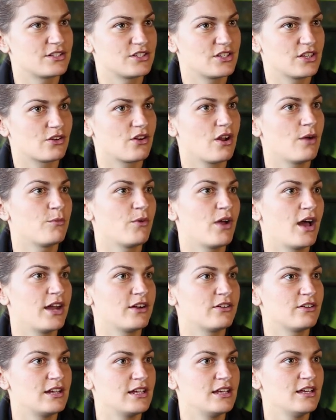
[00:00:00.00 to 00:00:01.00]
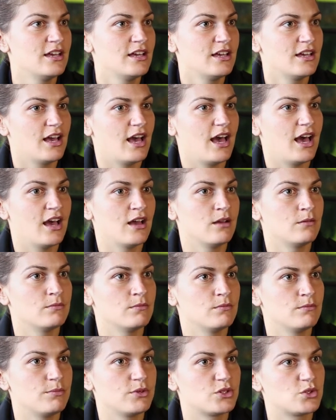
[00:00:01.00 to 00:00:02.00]
So the camaraderie
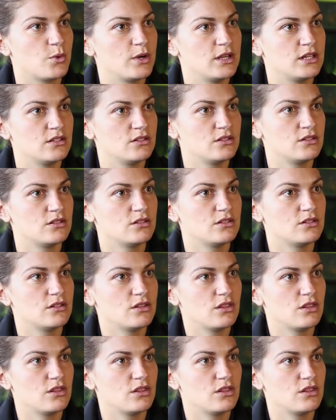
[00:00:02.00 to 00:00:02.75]
between